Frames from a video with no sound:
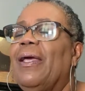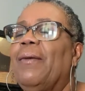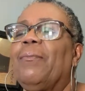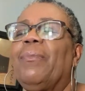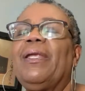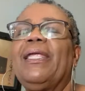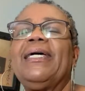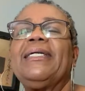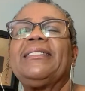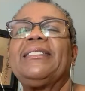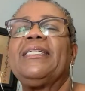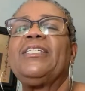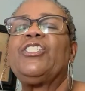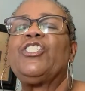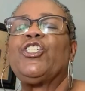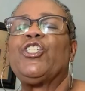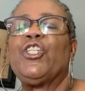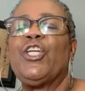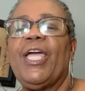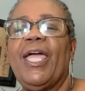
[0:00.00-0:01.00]
Bless
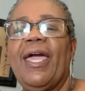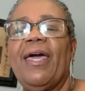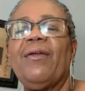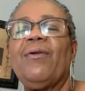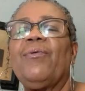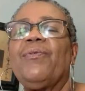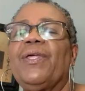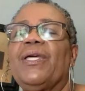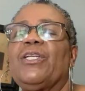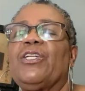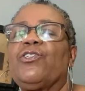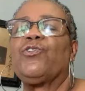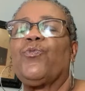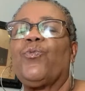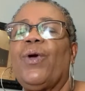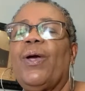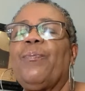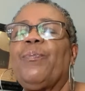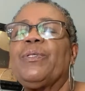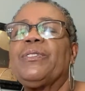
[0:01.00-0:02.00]
each channel that
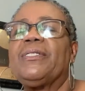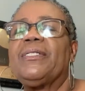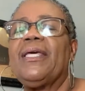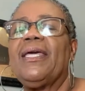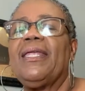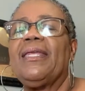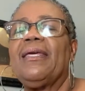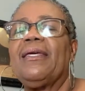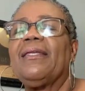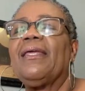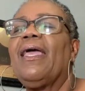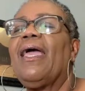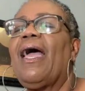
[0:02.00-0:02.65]
represented.